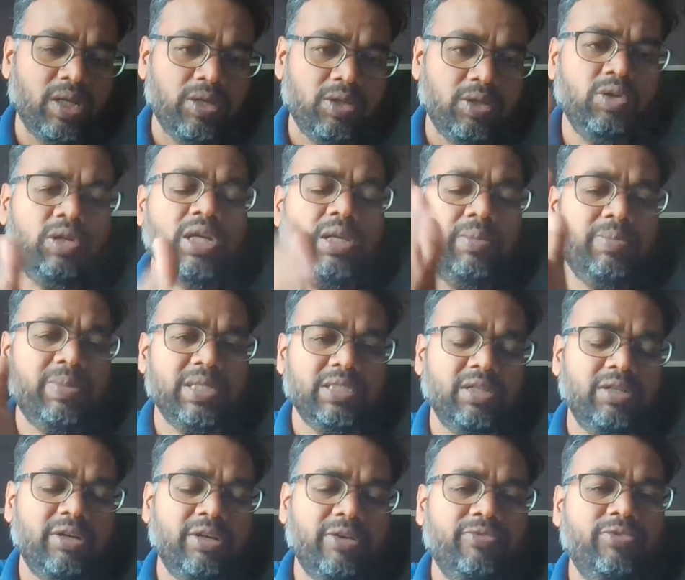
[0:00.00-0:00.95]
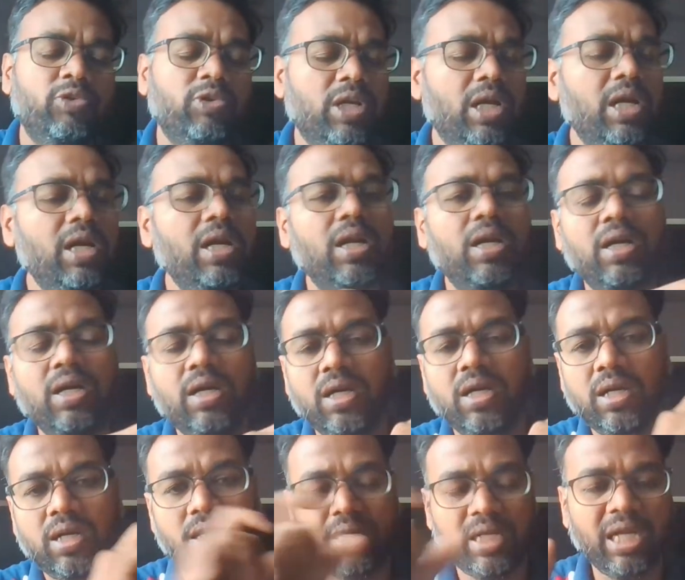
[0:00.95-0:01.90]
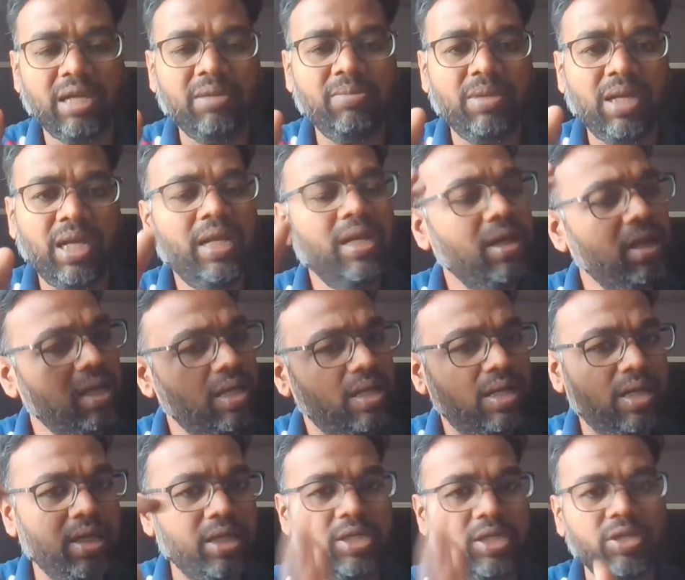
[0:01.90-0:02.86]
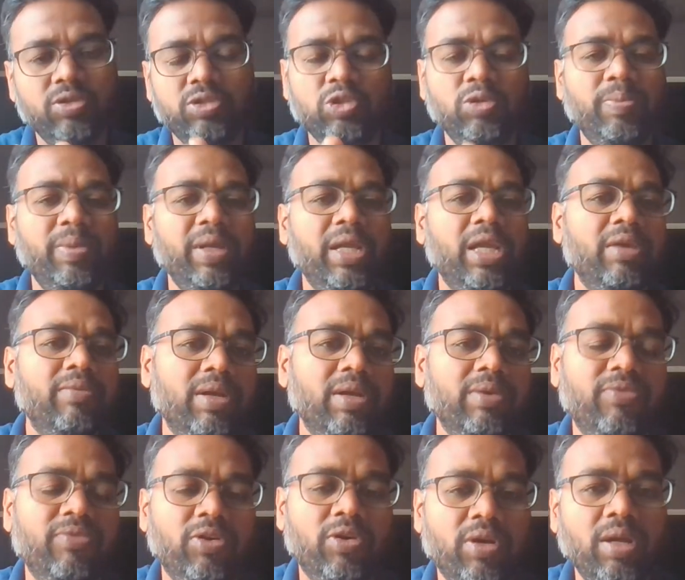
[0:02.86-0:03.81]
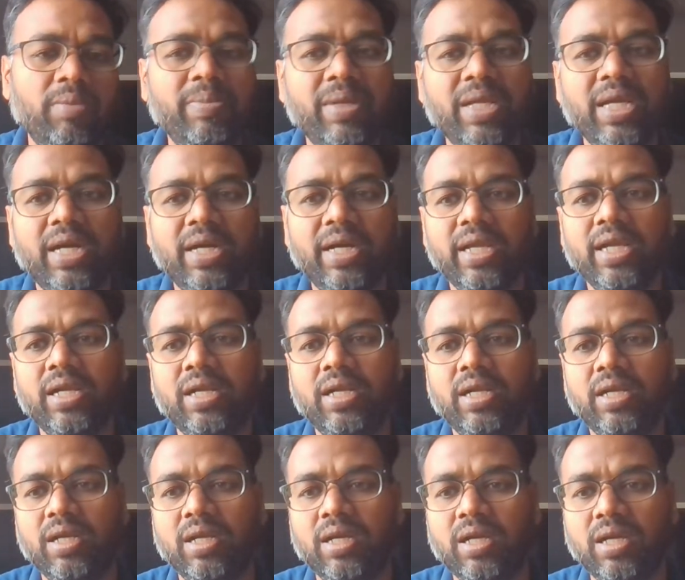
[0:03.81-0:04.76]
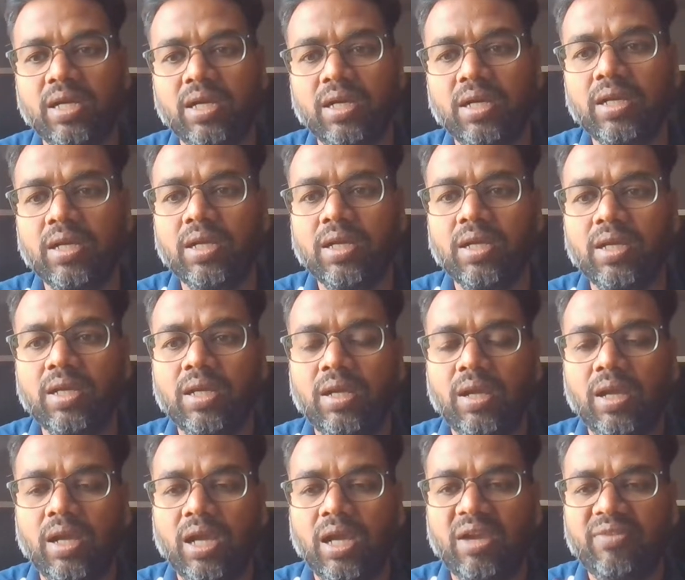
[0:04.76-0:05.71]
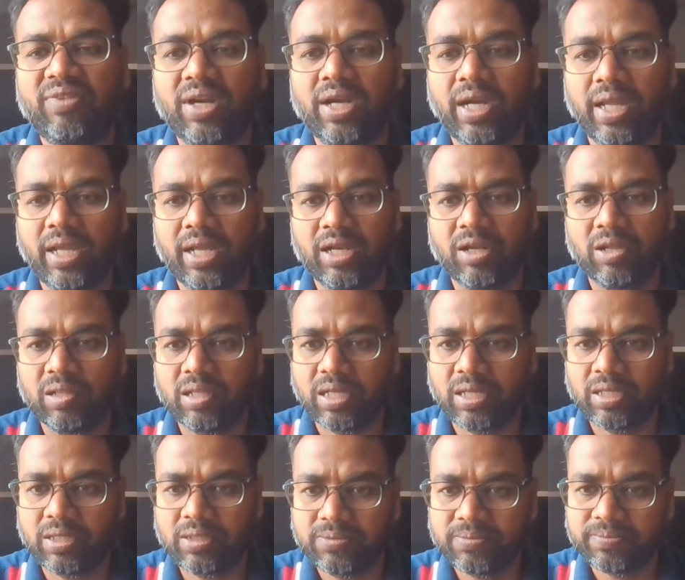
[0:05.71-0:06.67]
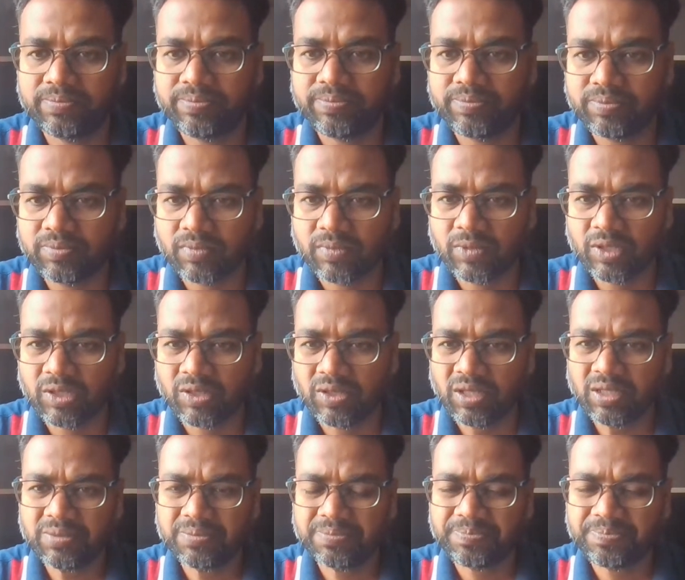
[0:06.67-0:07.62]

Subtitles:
20% of total timeline you should be given for a BRD and FRD and all that. Okay.